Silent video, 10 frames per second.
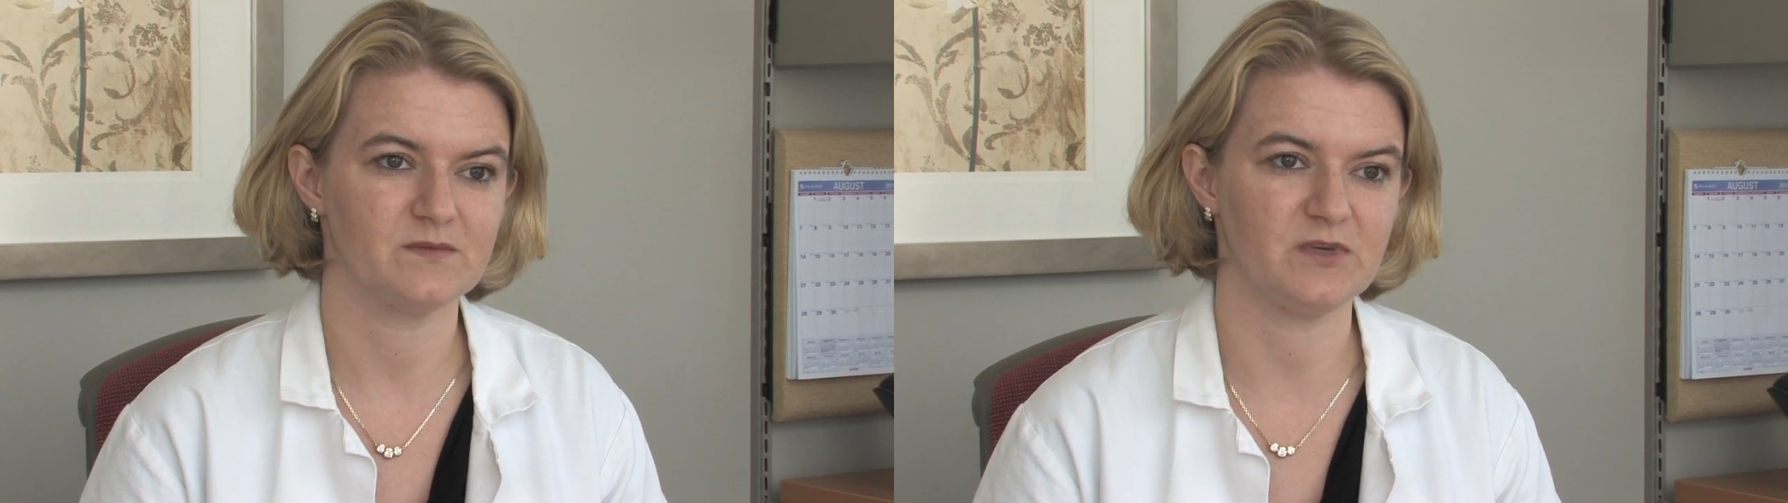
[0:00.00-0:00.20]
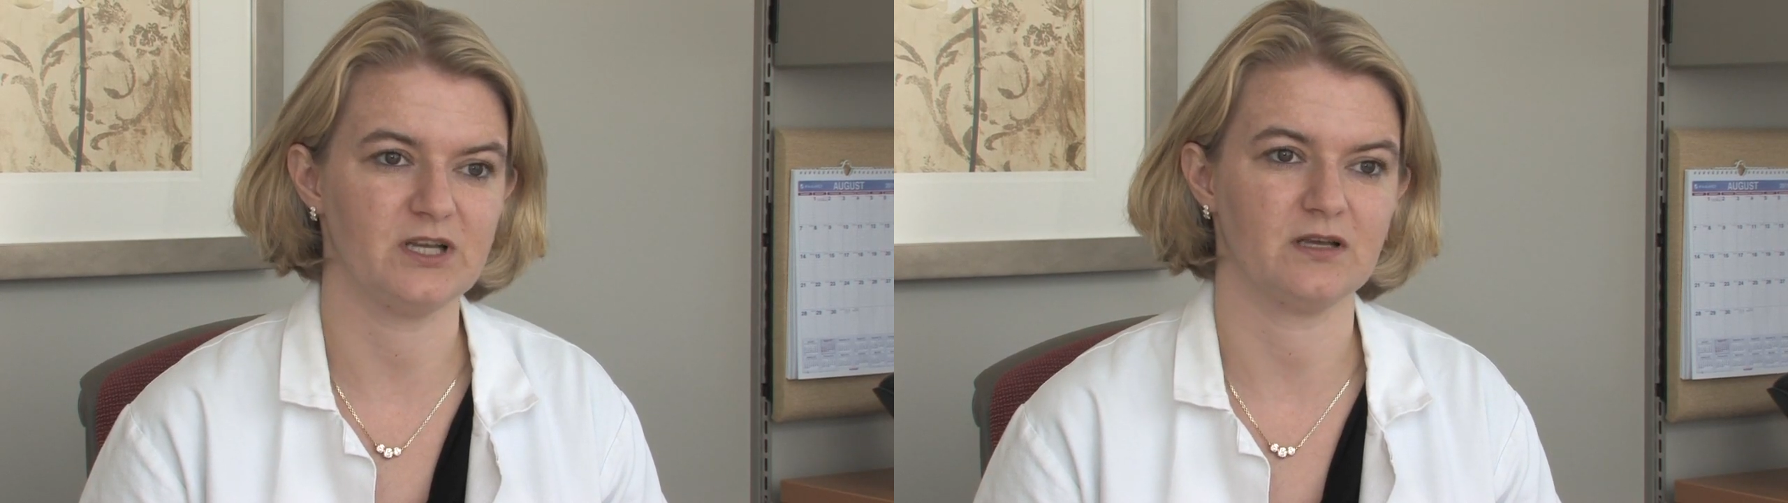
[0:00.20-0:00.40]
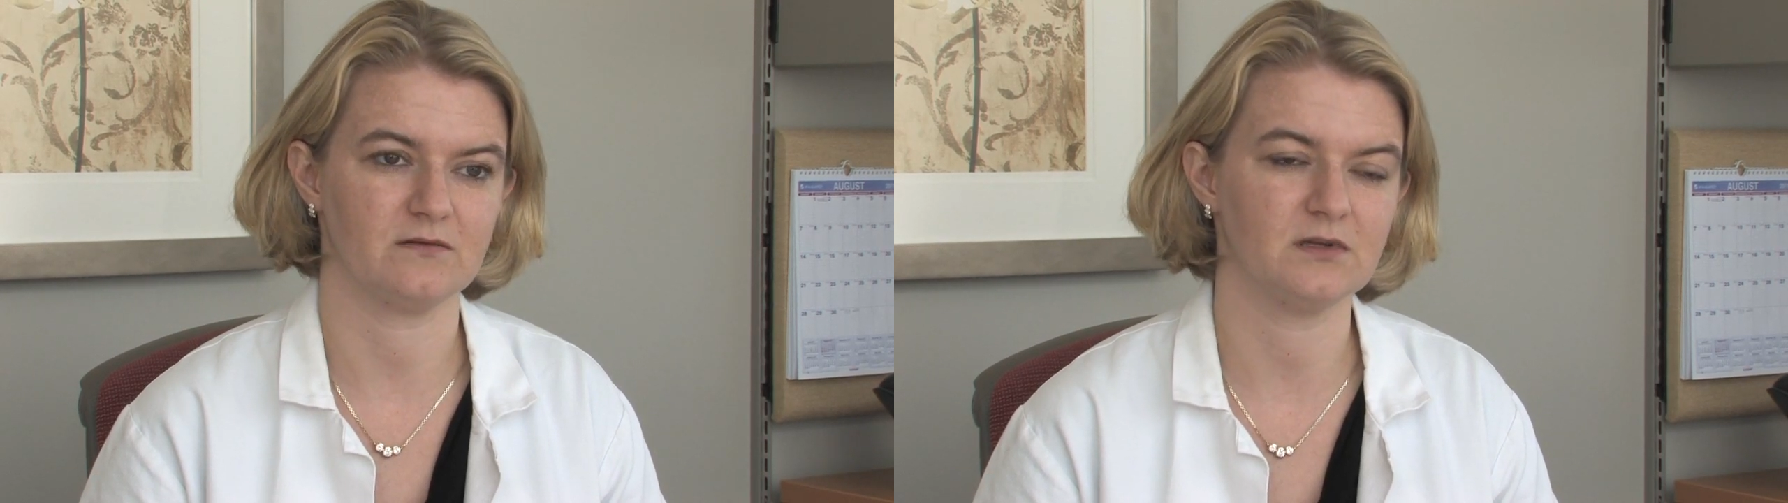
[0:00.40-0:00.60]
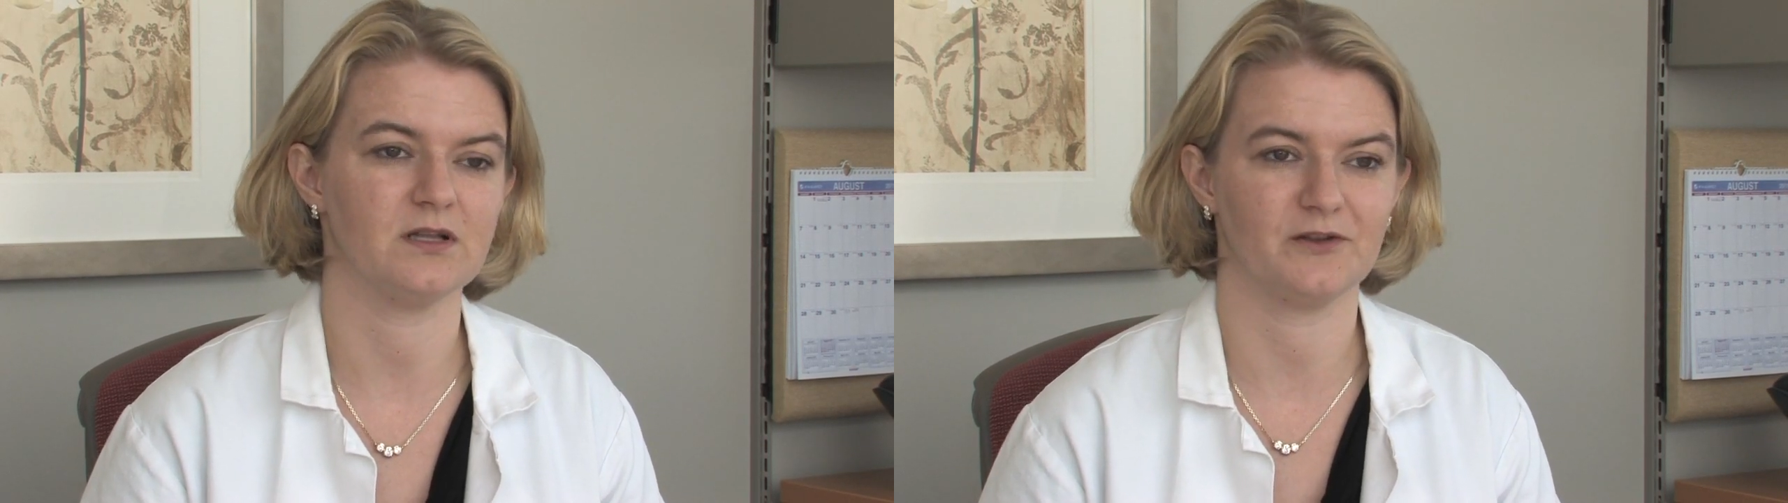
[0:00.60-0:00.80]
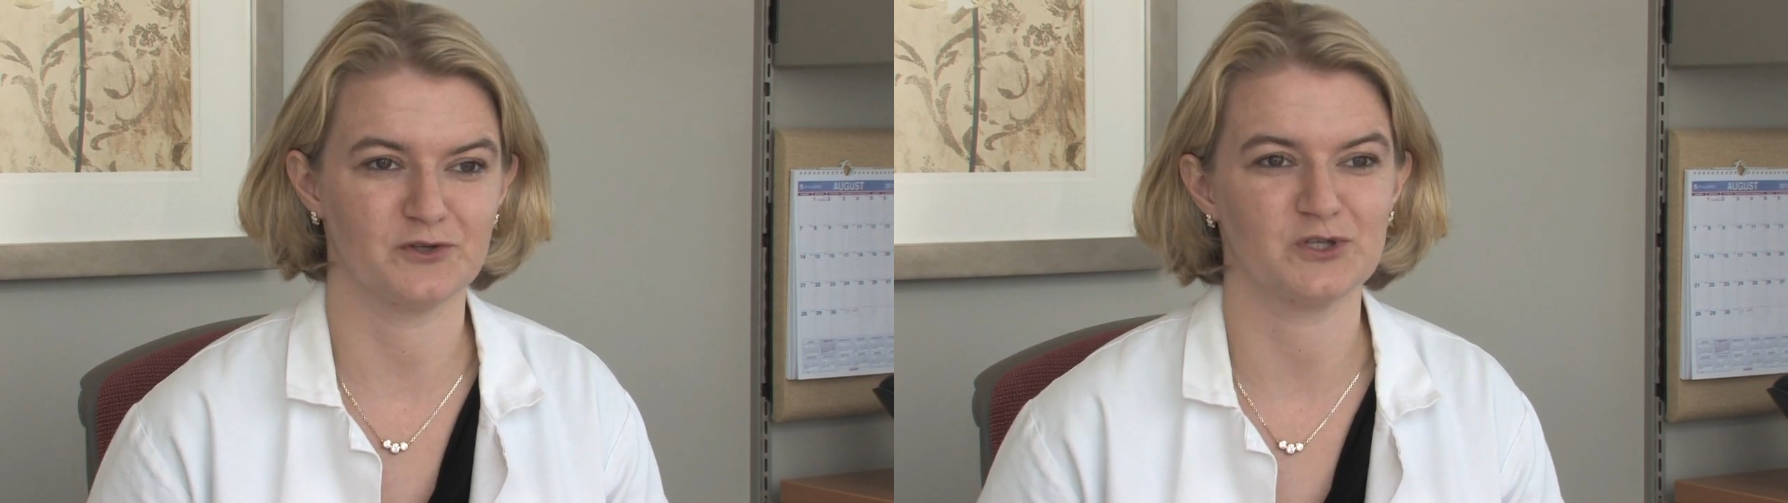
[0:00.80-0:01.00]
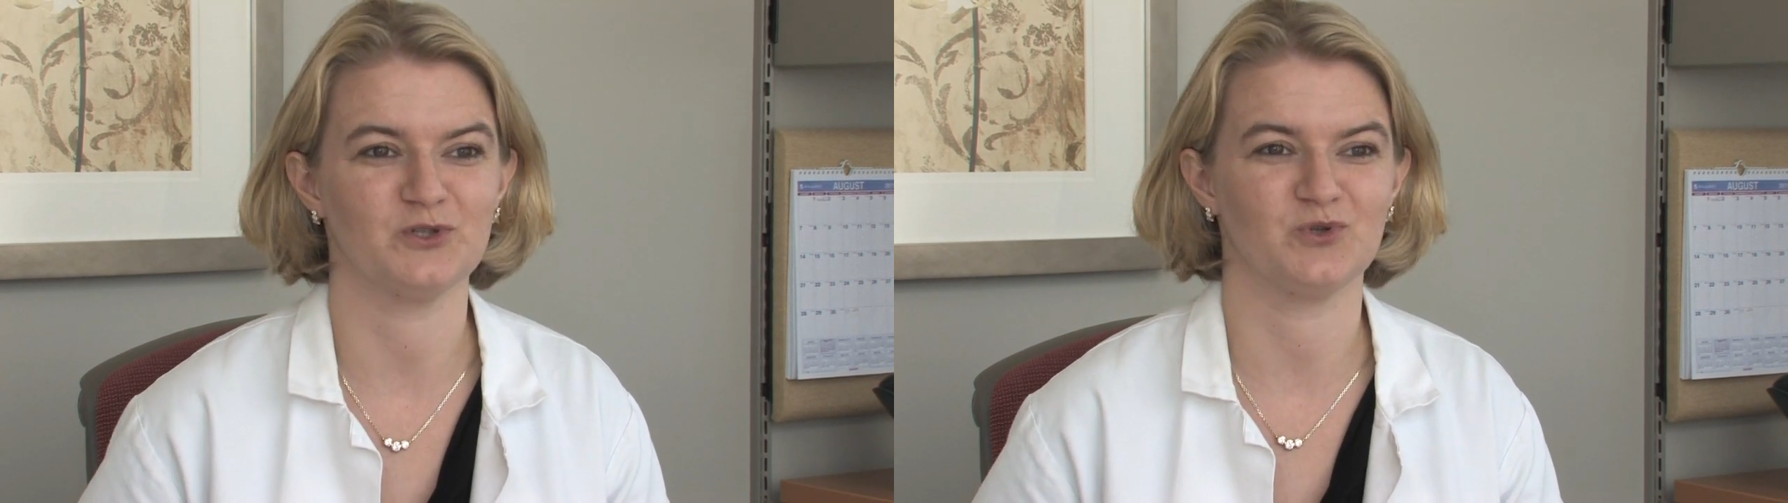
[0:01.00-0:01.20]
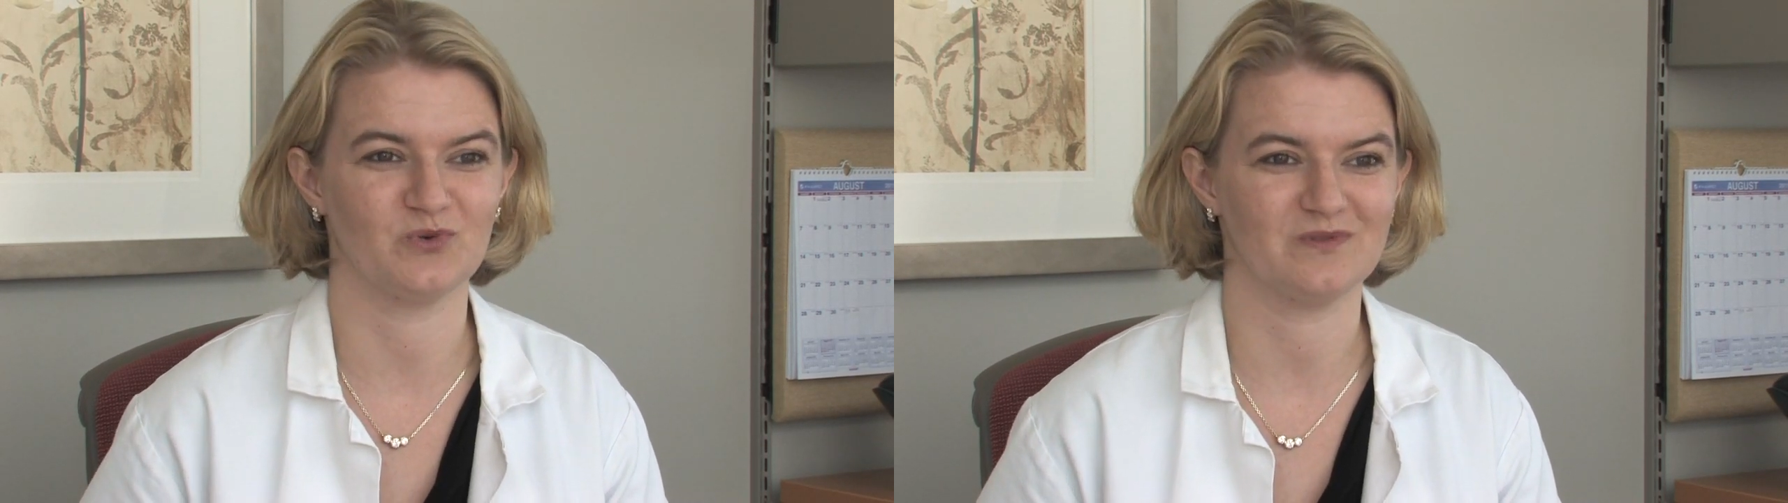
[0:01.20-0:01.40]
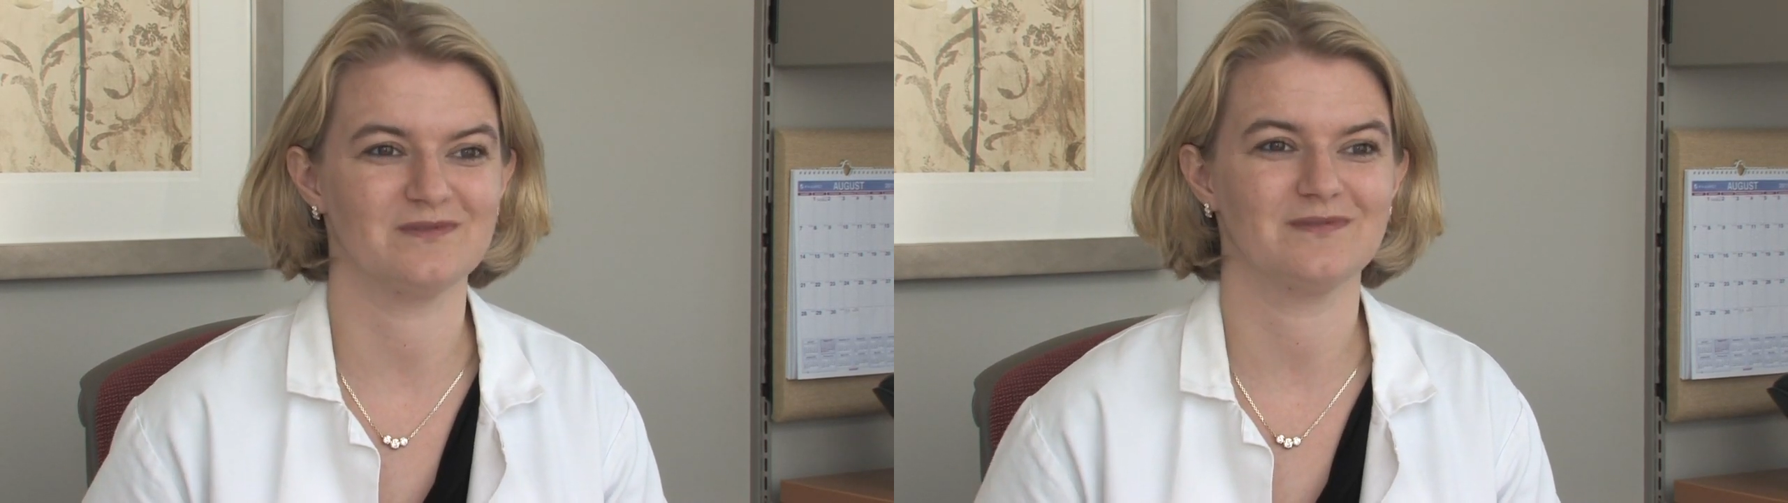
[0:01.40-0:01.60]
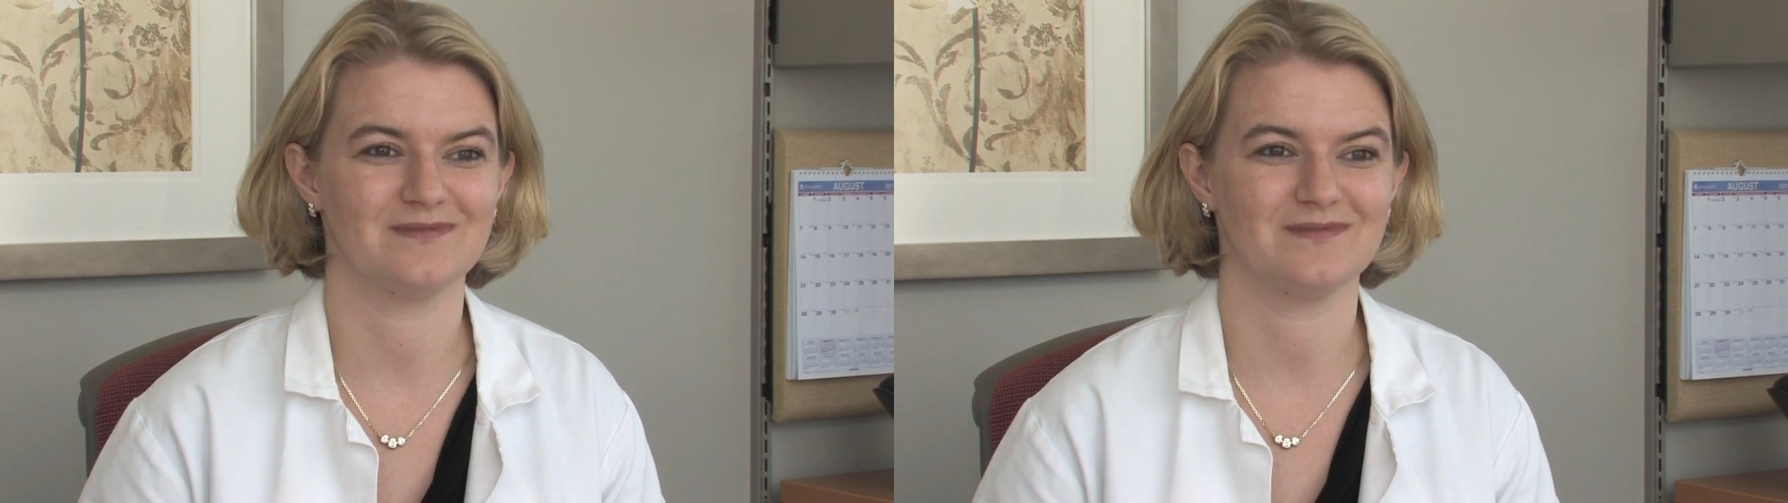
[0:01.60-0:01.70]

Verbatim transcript: meaning in addition to